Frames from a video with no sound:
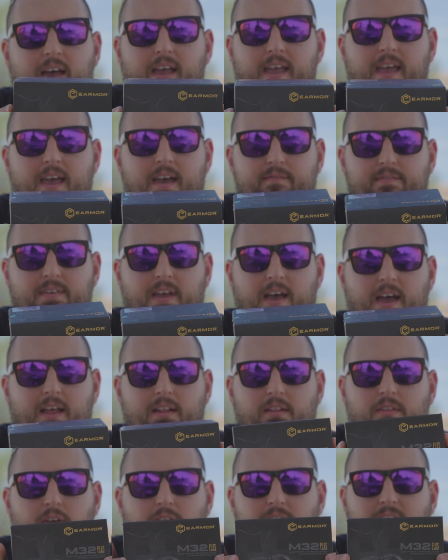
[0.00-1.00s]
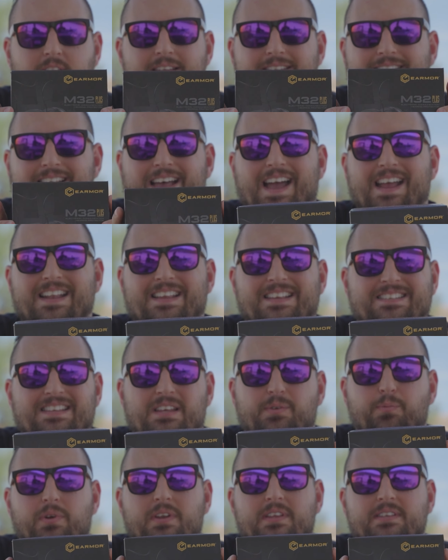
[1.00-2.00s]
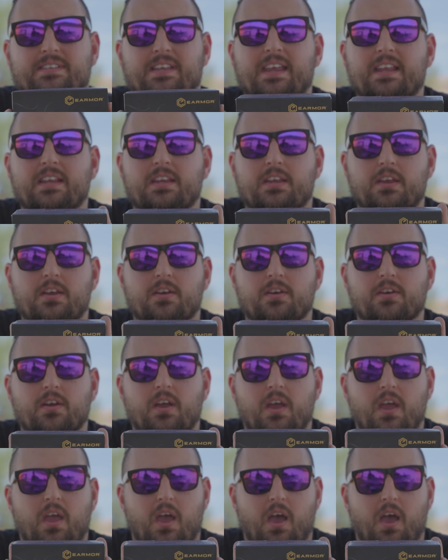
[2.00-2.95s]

I have not looked inside to see what is in here,